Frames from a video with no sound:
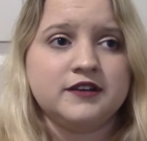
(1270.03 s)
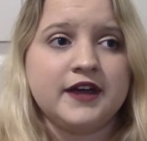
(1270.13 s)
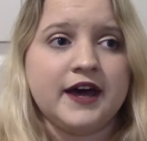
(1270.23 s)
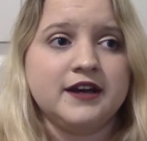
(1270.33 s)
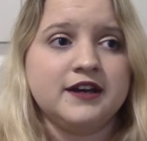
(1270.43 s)

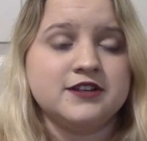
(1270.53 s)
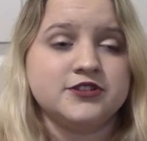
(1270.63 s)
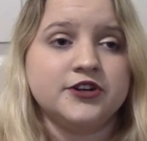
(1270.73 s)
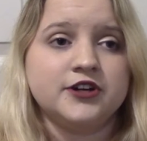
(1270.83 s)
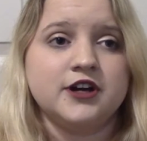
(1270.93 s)
that has
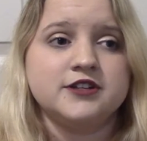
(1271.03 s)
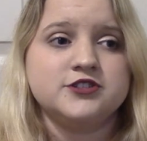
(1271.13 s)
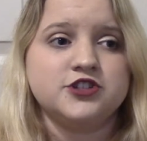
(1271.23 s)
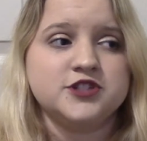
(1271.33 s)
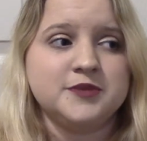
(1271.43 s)
hurt
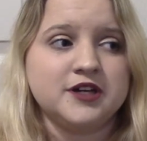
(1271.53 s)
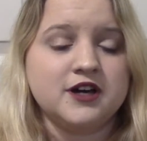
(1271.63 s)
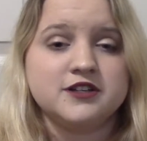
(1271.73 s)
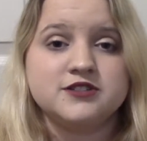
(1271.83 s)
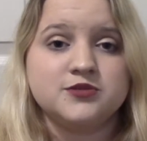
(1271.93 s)
us just
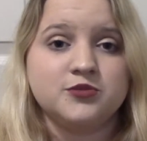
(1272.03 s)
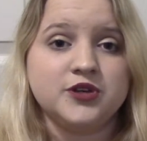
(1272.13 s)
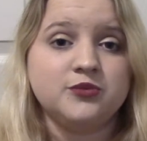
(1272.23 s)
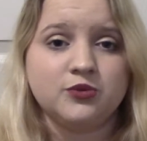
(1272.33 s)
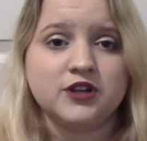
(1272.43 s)
because
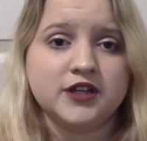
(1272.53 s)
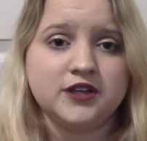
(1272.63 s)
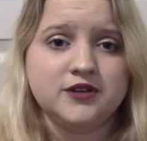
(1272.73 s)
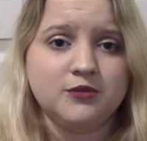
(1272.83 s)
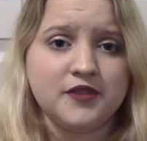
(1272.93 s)
we
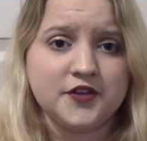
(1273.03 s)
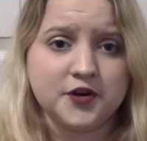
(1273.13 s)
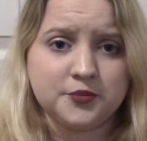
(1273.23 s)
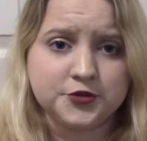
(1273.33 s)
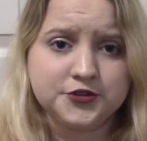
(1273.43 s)
really want their
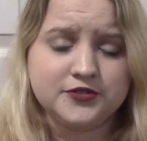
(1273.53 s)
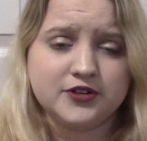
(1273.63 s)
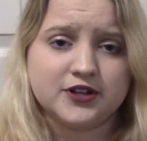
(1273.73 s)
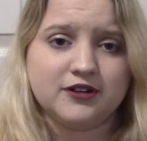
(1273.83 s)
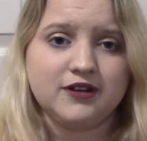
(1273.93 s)

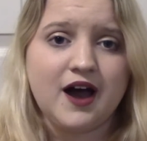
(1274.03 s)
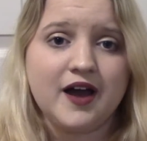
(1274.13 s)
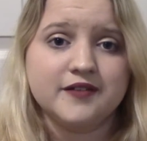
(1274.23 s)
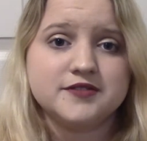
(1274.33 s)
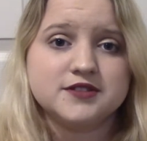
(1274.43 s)
approval in our
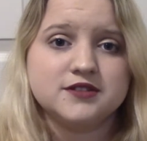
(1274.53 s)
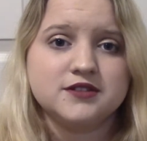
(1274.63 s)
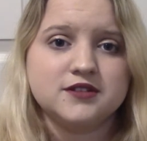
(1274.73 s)
lives.